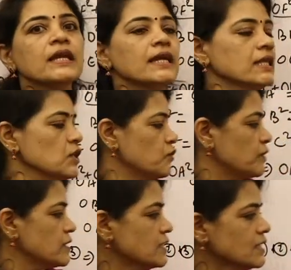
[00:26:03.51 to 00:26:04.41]
In the
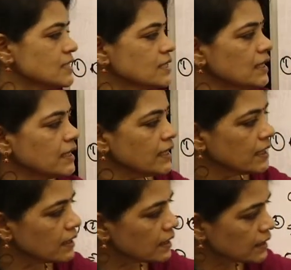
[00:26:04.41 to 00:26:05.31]
first result
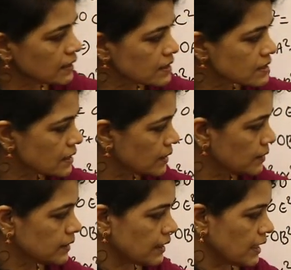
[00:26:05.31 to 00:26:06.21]
here, this
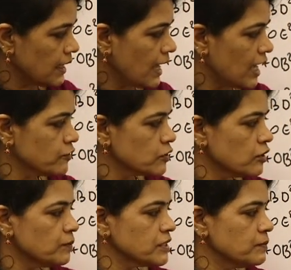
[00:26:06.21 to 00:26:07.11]
3 AF
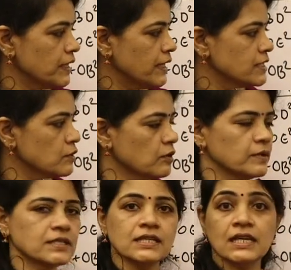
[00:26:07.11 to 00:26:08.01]
square plus BD square
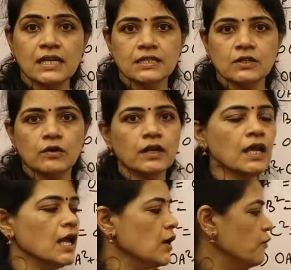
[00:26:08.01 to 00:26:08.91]
plus CE square,
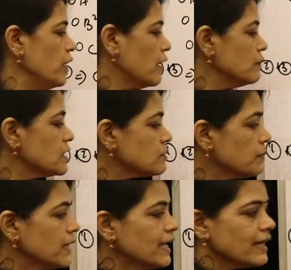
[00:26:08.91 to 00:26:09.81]
we have this
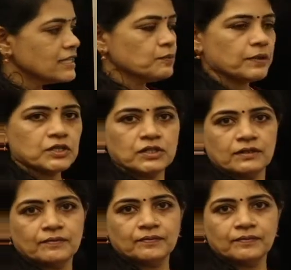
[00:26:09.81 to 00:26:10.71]
big expression.
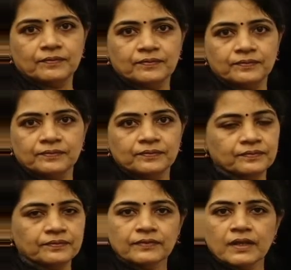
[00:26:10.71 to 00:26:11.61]

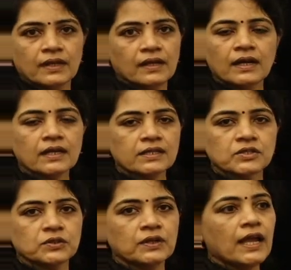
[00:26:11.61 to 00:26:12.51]

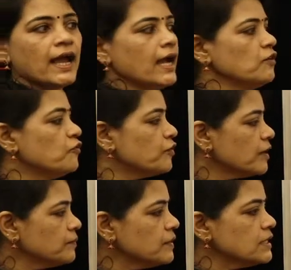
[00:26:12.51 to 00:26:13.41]
Understood? And
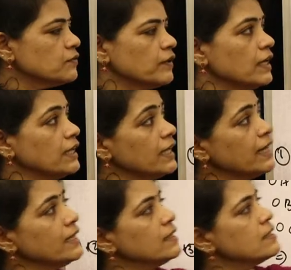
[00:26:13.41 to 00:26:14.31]
from this we
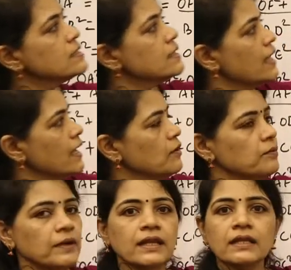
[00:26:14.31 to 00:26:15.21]
need this
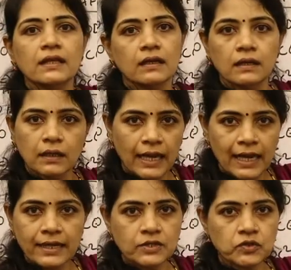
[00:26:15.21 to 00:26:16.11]
same in the
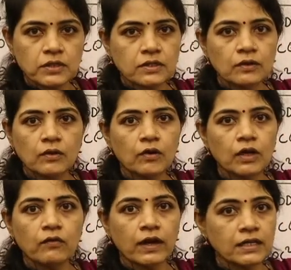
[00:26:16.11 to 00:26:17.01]
LHS.
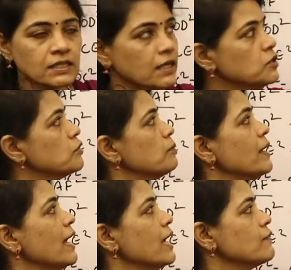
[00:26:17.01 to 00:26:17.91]
Okay, one side should
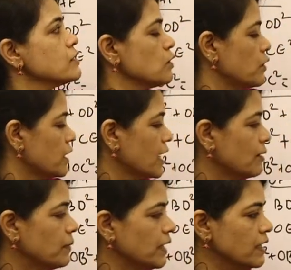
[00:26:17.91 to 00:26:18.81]
be AF square
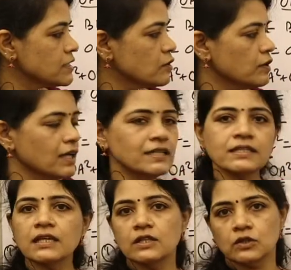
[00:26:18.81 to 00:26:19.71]
and BD square and
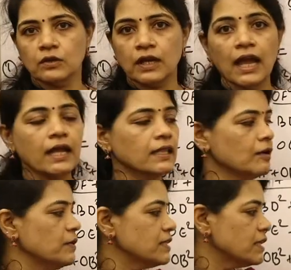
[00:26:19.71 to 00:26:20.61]
CE square.
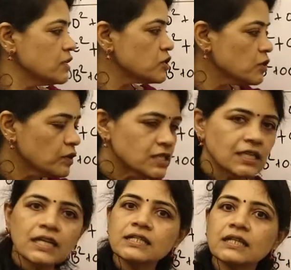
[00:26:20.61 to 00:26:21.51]
That means there is no
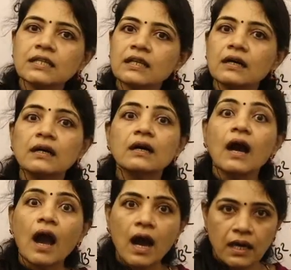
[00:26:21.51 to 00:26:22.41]
change in the
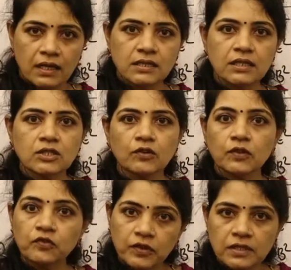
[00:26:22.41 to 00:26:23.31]
RHS of
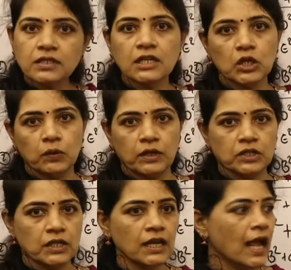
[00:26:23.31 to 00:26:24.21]
the first
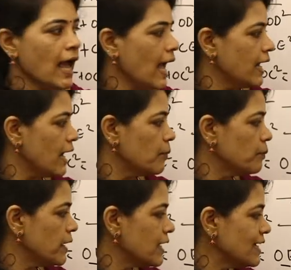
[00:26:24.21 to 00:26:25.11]
equation, and I am
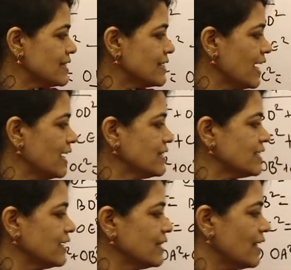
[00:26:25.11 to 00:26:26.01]
making change
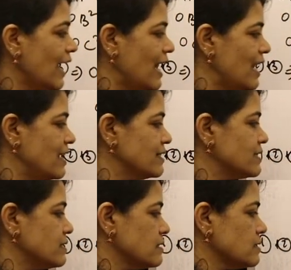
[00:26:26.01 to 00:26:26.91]
in the
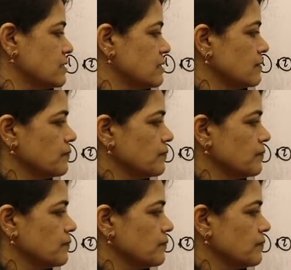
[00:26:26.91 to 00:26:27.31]
LHS.